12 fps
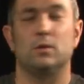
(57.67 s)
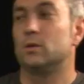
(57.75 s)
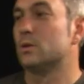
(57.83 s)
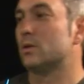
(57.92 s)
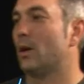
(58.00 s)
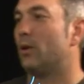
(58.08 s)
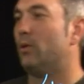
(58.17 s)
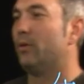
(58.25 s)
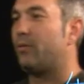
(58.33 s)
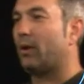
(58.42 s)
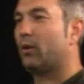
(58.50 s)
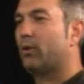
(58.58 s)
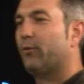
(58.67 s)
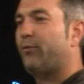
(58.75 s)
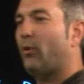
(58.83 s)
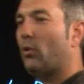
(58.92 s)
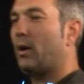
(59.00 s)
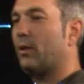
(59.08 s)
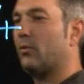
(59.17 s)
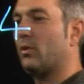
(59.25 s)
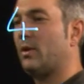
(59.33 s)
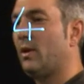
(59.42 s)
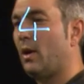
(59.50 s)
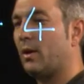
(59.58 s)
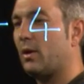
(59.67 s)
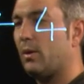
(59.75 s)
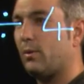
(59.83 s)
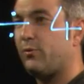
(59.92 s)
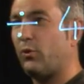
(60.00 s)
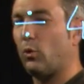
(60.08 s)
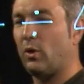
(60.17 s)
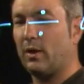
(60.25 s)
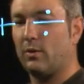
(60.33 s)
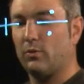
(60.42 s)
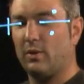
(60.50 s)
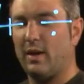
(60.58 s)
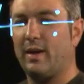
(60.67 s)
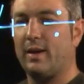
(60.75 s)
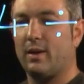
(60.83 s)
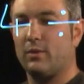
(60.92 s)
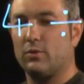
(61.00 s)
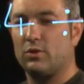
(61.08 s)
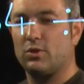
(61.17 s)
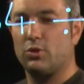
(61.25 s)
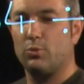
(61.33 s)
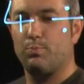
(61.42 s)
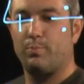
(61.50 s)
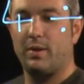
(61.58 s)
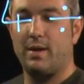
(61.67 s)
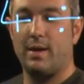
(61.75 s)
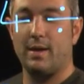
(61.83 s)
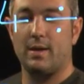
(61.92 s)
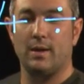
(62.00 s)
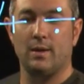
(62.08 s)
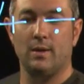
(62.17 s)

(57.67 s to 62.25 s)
So, if I look at 400, go up to 400. 800's too big.